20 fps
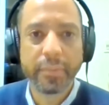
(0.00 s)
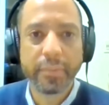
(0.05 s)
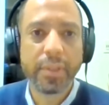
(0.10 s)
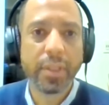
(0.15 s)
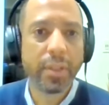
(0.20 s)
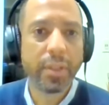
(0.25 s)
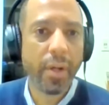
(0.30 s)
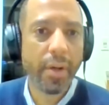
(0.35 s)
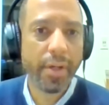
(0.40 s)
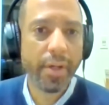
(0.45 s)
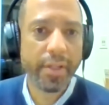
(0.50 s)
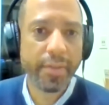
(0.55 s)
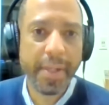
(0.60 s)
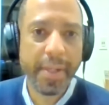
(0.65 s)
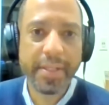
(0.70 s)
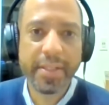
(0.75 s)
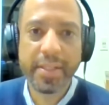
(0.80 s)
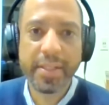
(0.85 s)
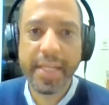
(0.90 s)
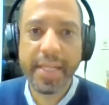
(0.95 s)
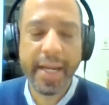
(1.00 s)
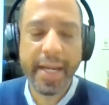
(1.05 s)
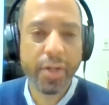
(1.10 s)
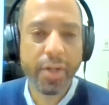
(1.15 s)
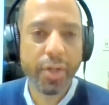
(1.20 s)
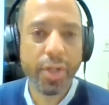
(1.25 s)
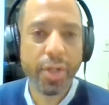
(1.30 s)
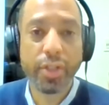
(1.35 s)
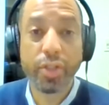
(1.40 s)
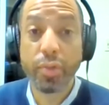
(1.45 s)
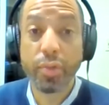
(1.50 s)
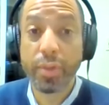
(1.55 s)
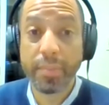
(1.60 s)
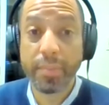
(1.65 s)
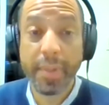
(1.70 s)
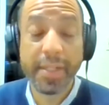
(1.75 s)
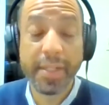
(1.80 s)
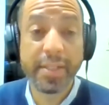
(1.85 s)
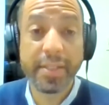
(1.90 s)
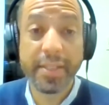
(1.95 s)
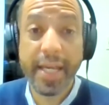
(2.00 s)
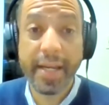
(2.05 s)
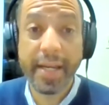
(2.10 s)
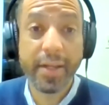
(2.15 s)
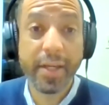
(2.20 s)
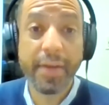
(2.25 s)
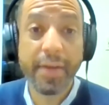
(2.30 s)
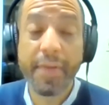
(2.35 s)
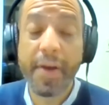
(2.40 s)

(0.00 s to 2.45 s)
to learn as much as I could, do as much as I could.